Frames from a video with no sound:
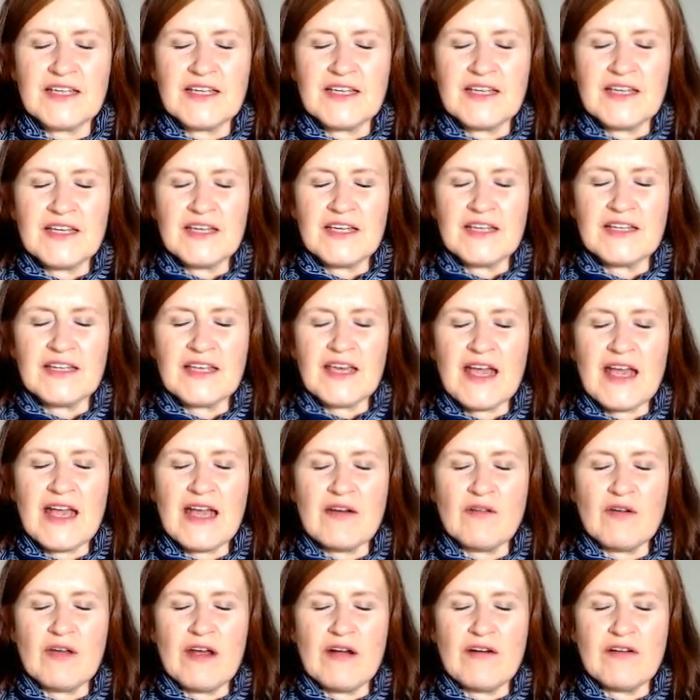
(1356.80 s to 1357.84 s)
and
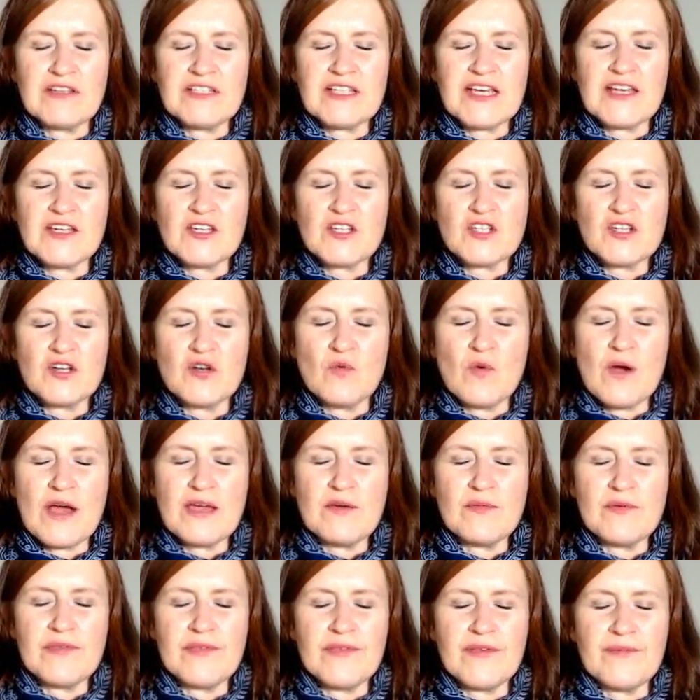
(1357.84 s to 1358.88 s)
carry our attention away
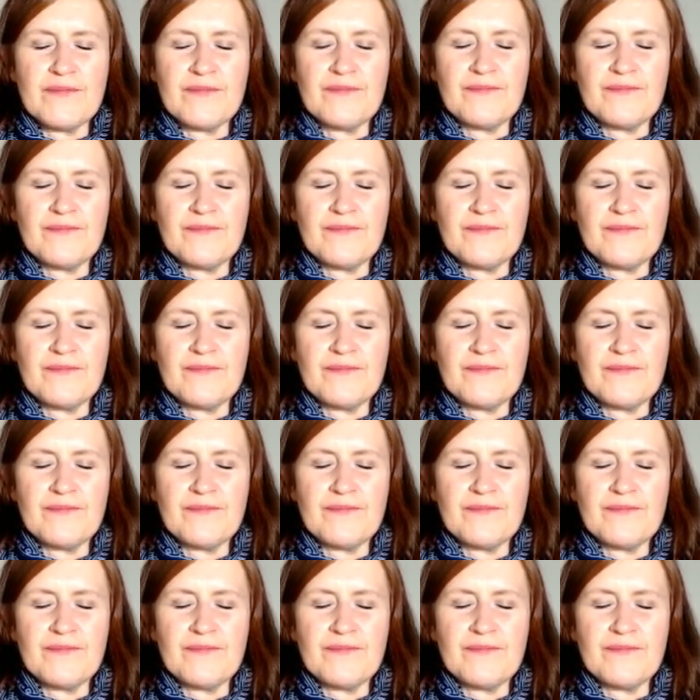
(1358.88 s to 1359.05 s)
with them,